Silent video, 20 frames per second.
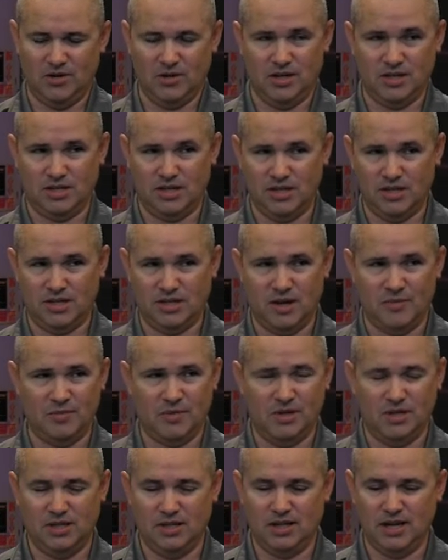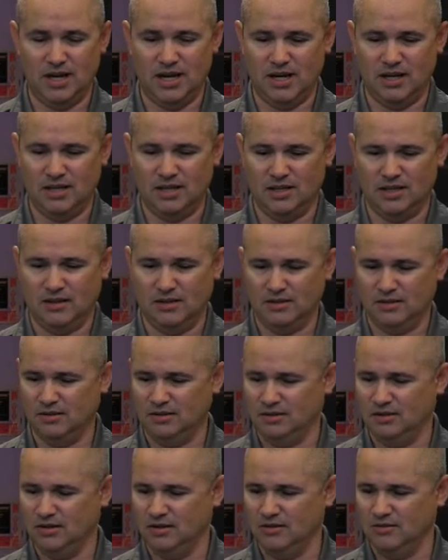This is something that
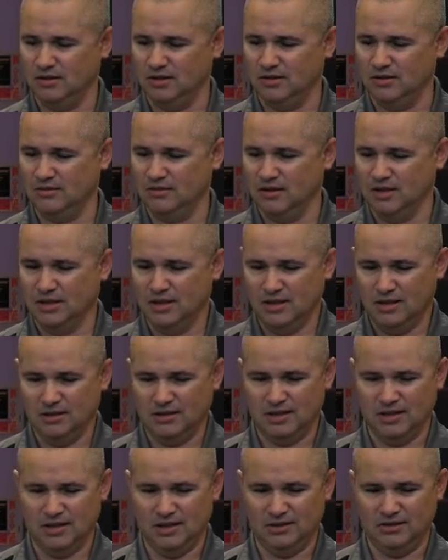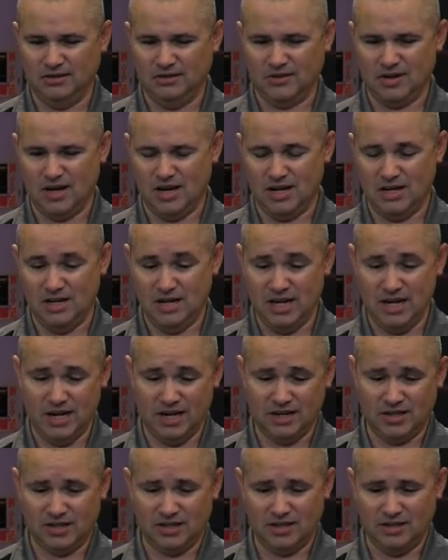
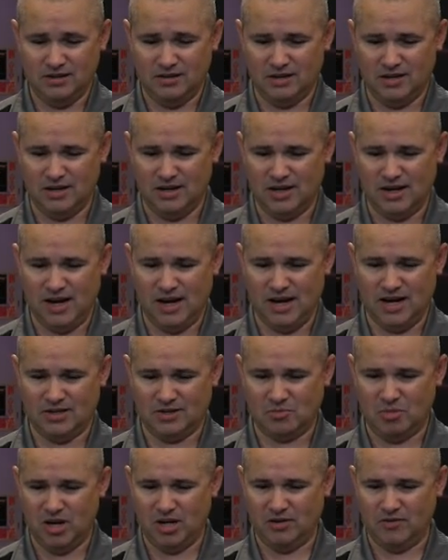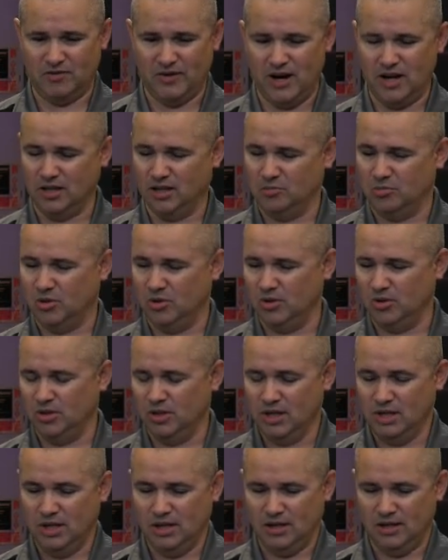NIST has made available.
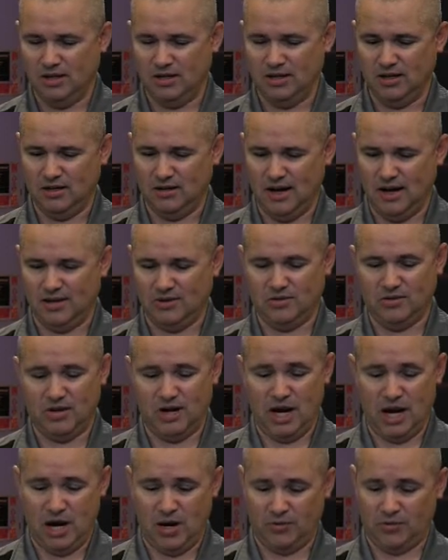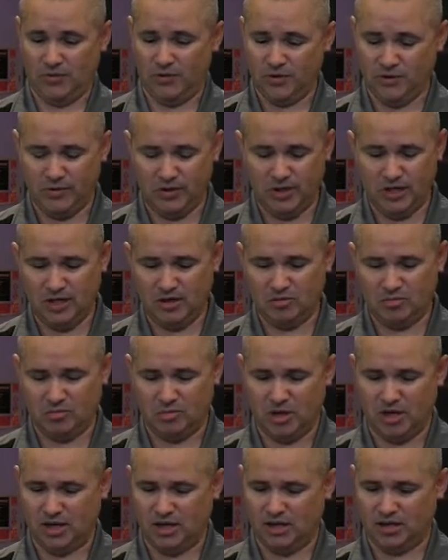I don't know how they're doing it,
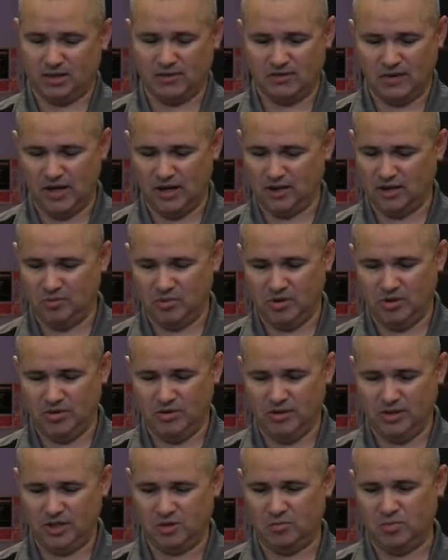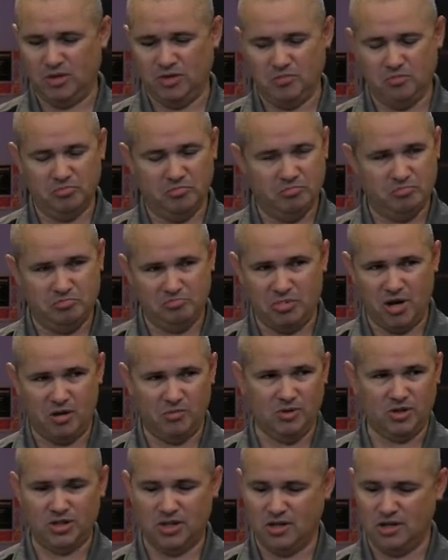but it's available. It's been
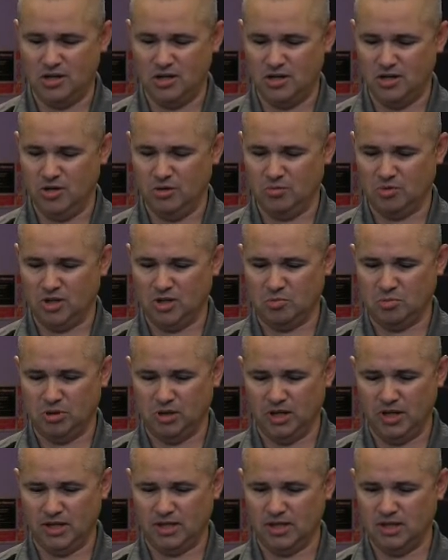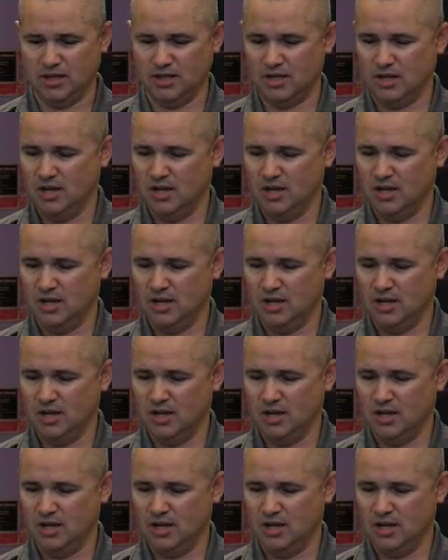published in numerous places.